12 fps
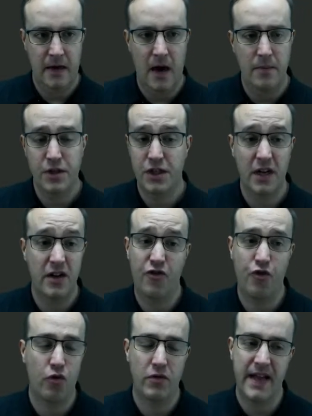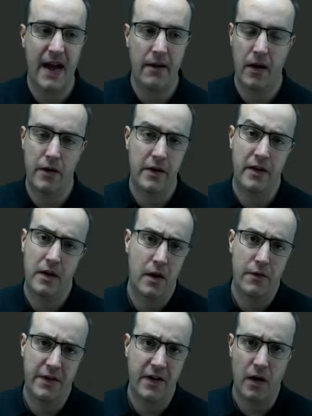I'm just going to draw down a
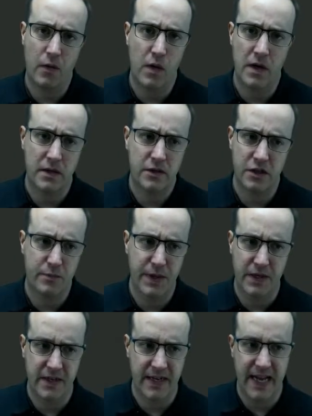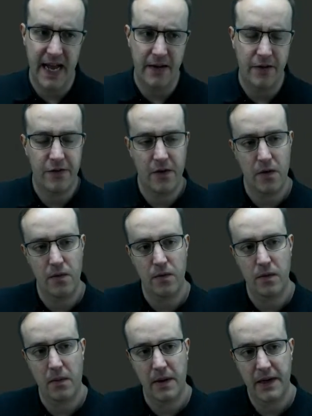load of ductwork just because I can. So
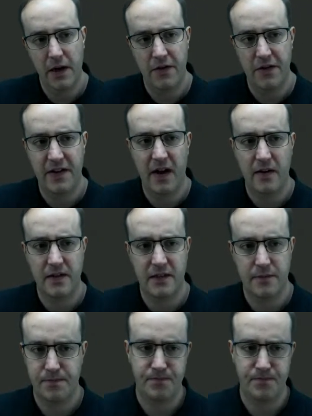I'm going to go to duct.